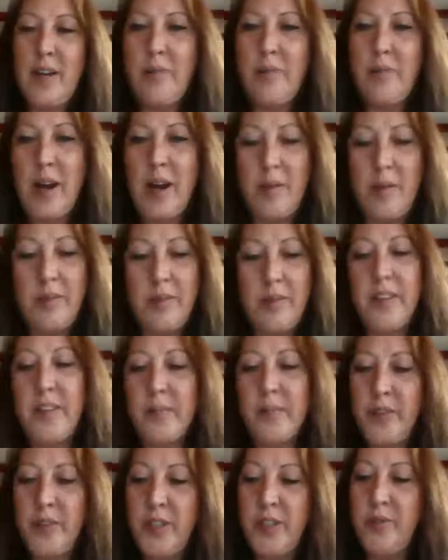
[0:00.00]
a problem, but
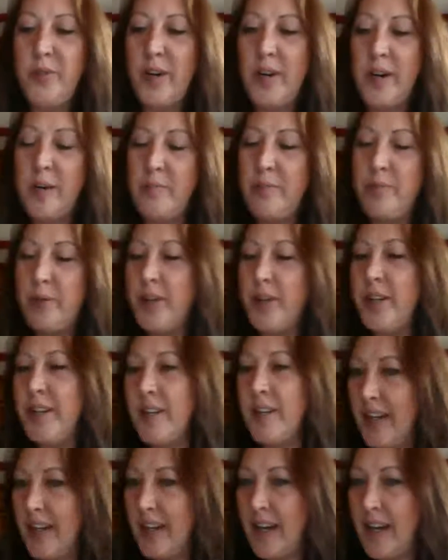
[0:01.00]
it's when you want to put
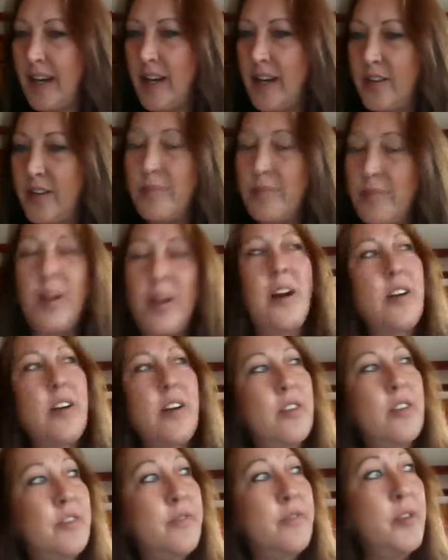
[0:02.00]
it like on your
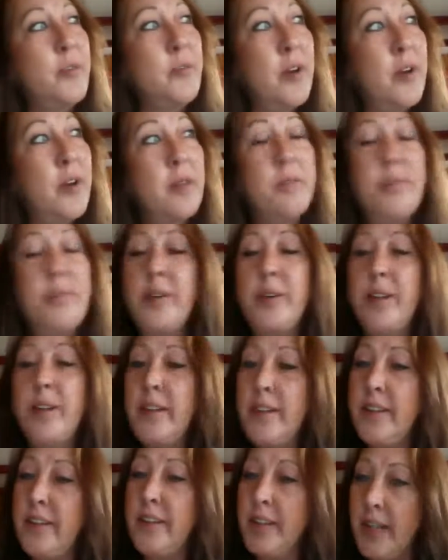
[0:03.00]
blog, or if you want to put it
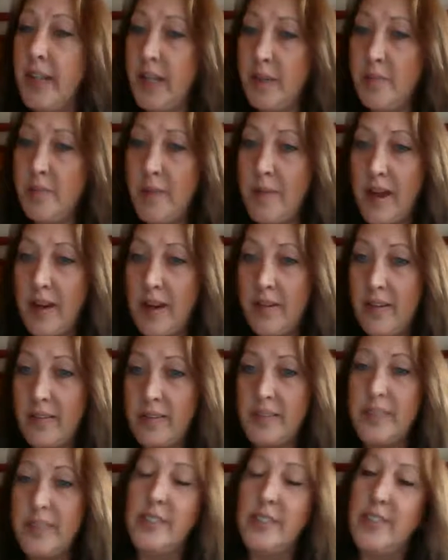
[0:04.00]
in an
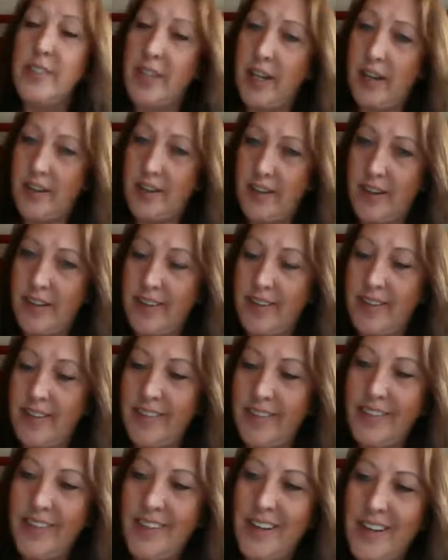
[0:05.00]
email to share it,
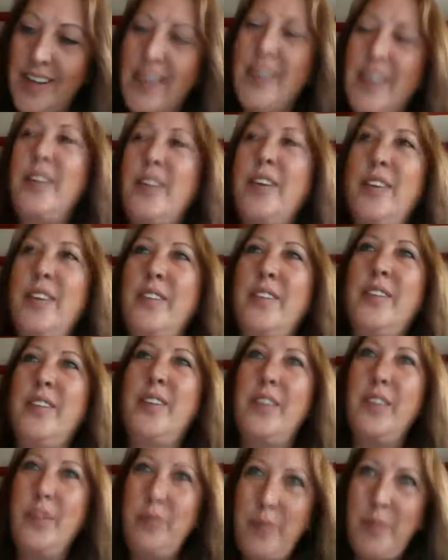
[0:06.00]

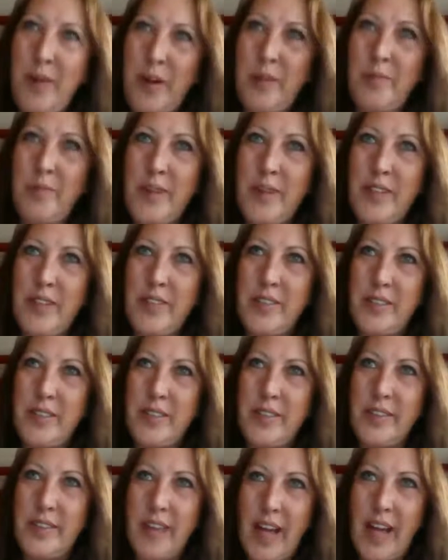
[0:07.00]
you better make sure
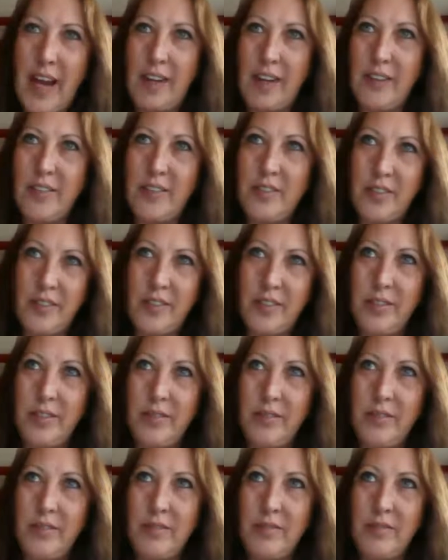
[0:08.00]
it's tagged to you.